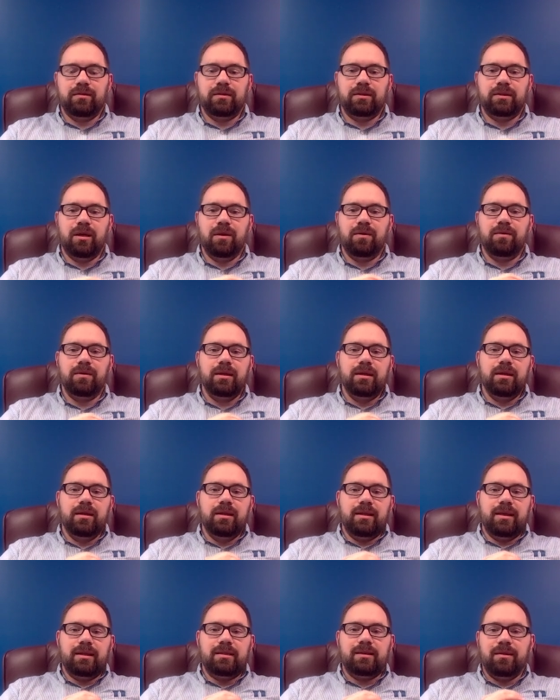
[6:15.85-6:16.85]
So
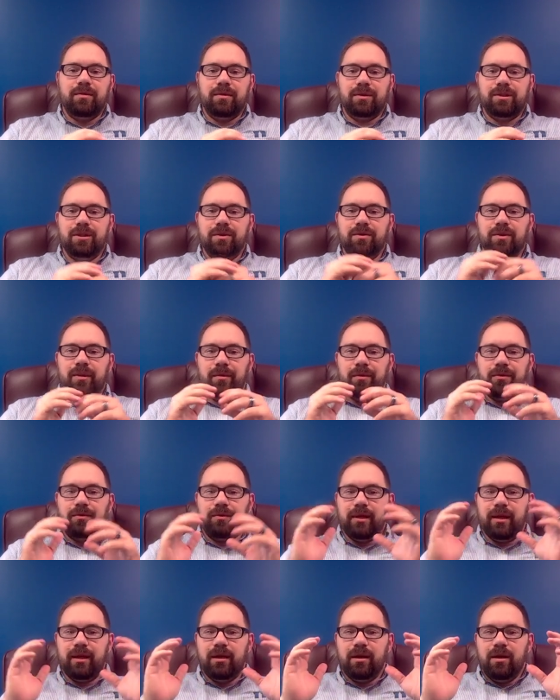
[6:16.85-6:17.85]
that's number two. Number
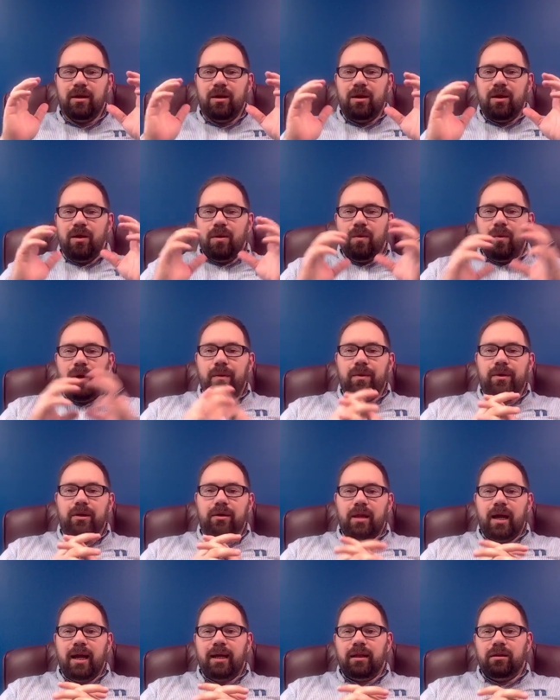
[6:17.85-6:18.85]
three, what would your
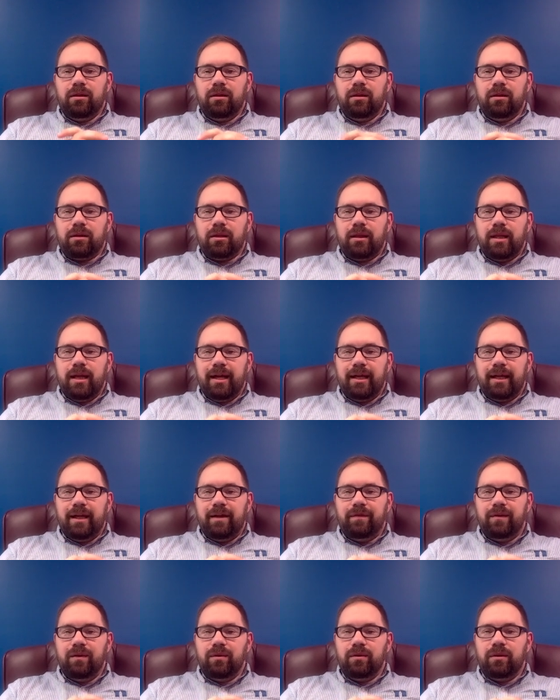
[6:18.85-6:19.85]
life look like
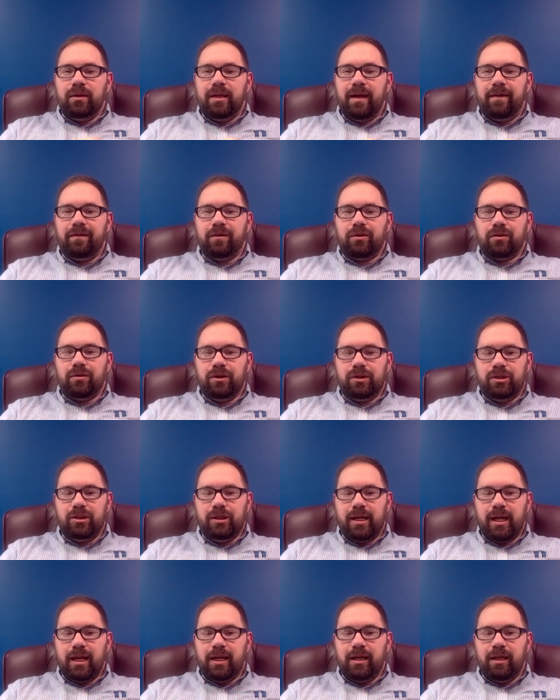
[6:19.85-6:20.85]
if you left
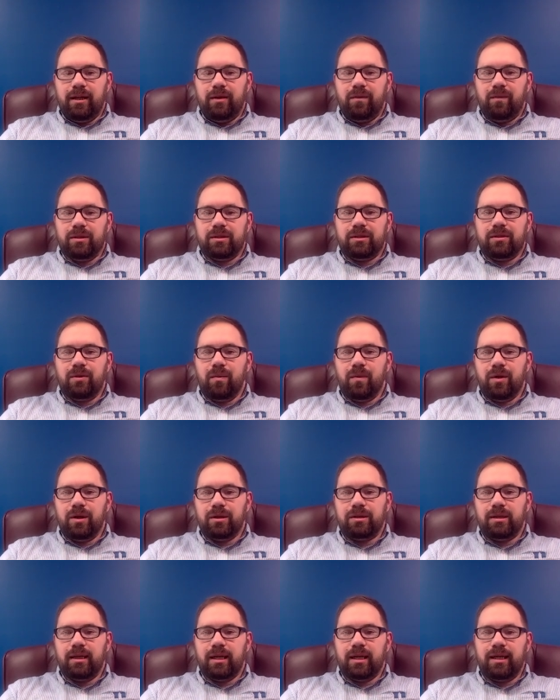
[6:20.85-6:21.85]
Christianity? What's the
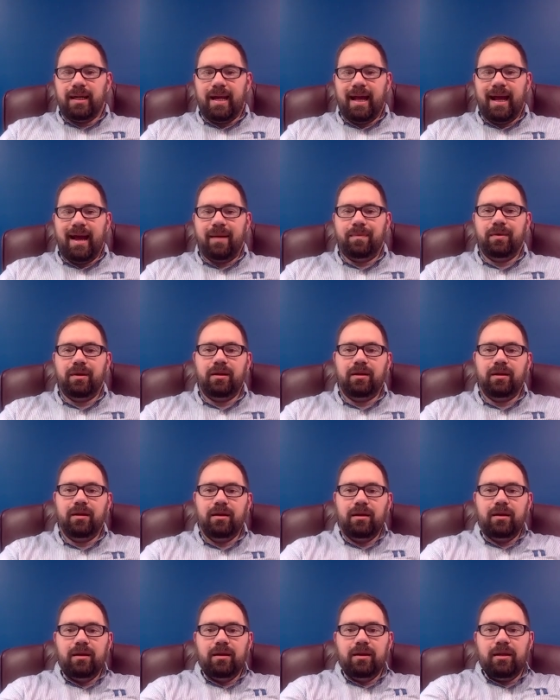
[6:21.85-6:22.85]
worst that can happen
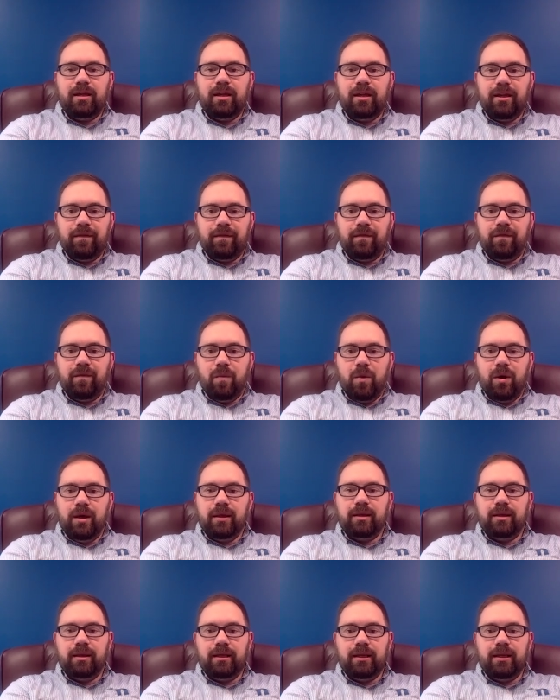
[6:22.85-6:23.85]
if
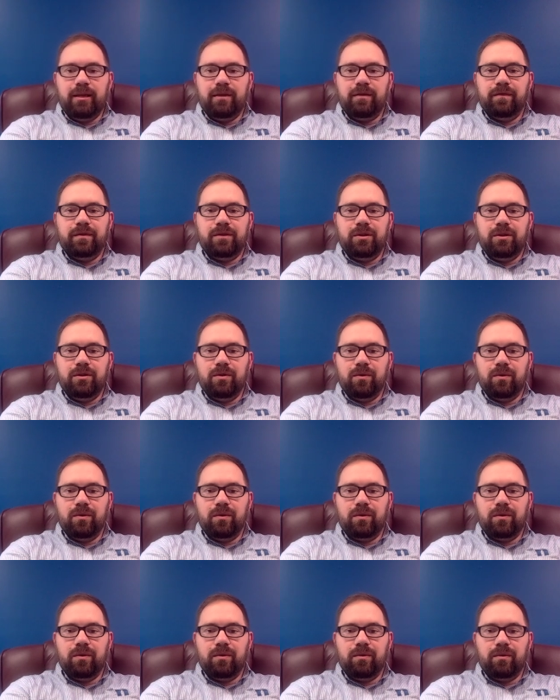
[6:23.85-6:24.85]
one leaves
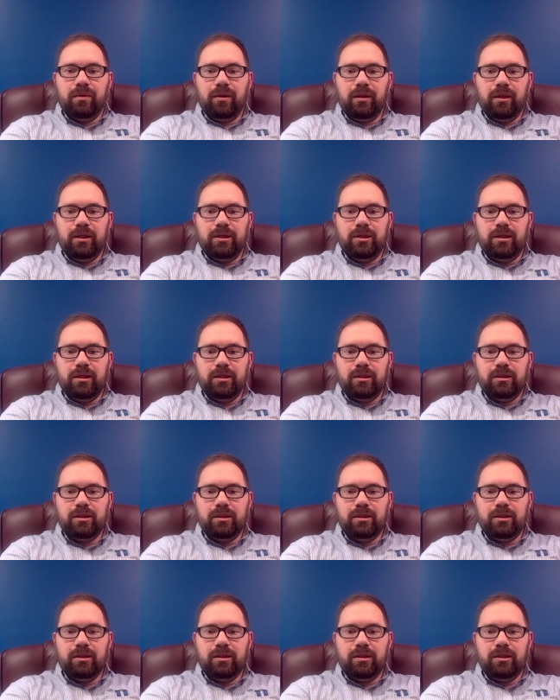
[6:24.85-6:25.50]
your religion?